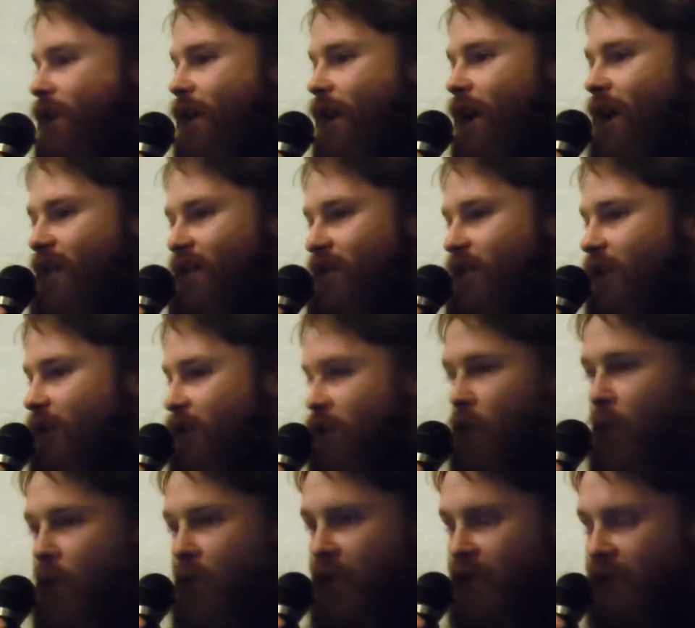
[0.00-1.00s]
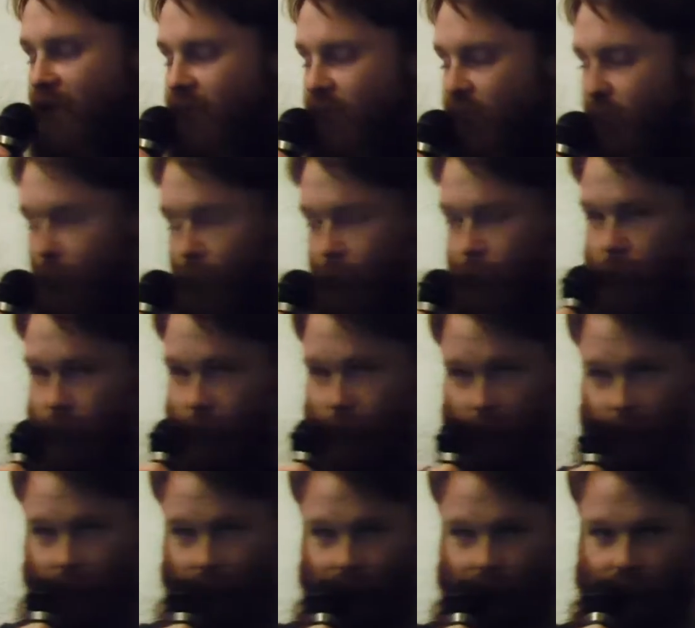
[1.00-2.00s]
I start going into
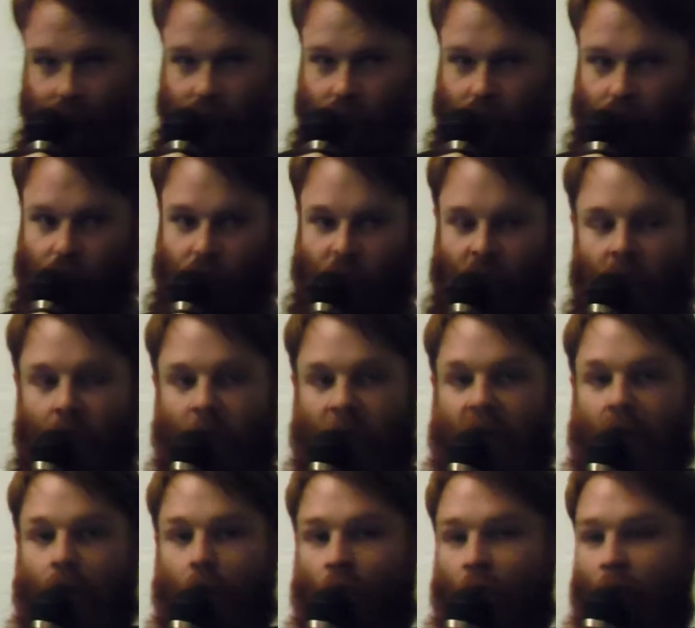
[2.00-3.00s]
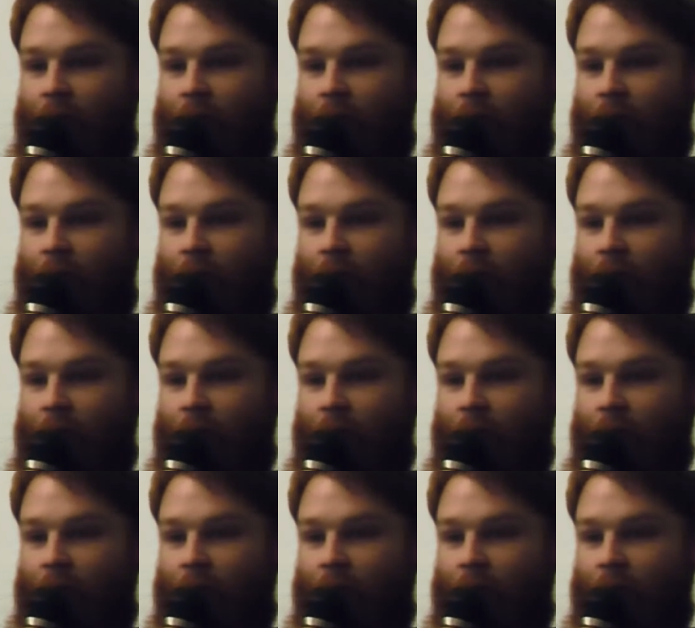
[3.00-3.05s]
about what